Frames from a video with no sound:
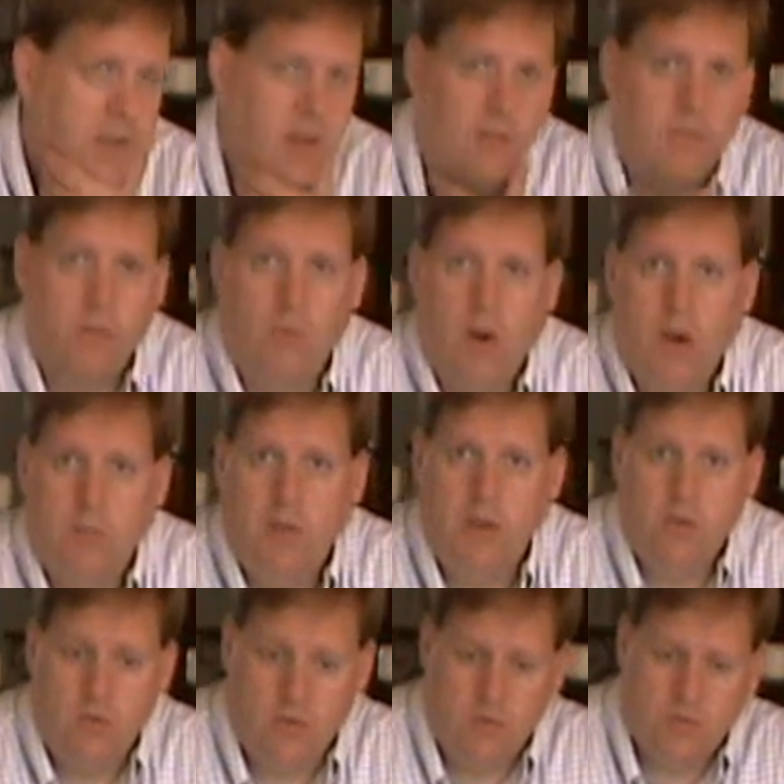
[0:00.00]
of the
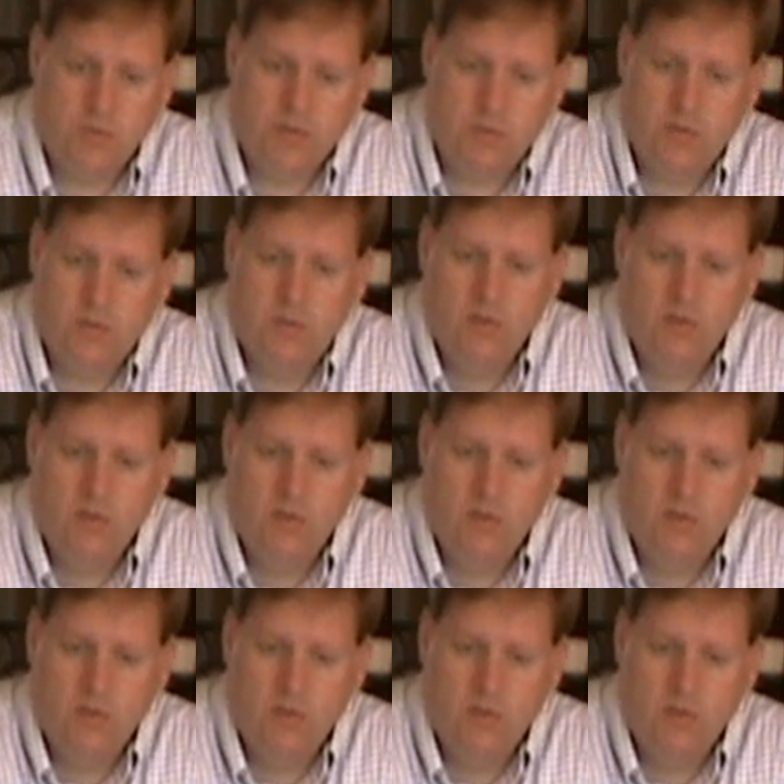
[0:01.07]
ramen noodles.